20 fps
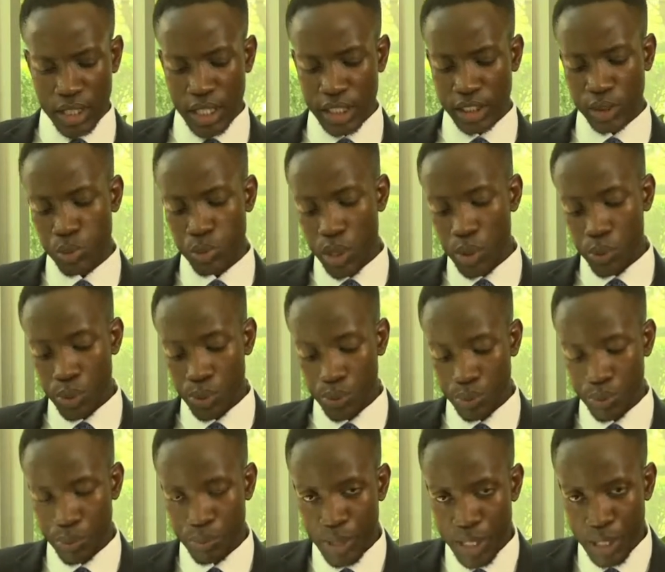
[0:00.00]
that's where
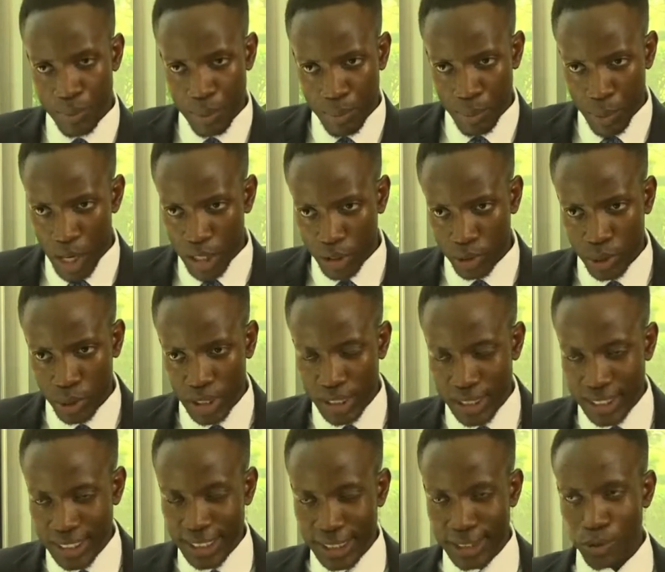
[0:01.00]
many people actually
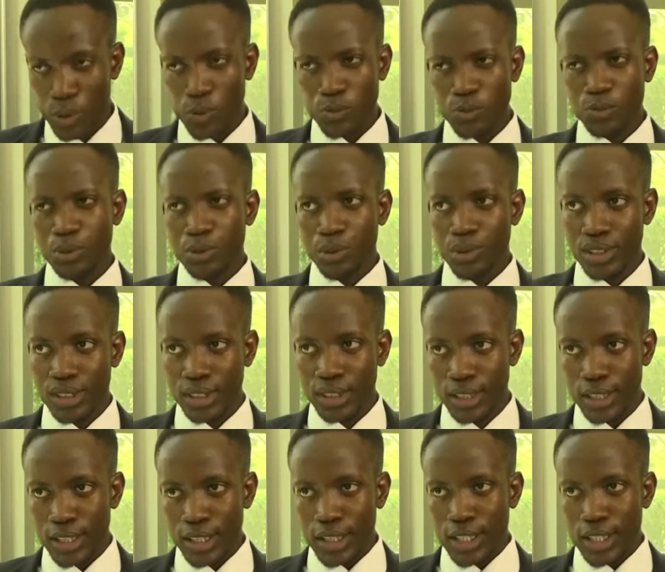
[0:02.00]
get confused.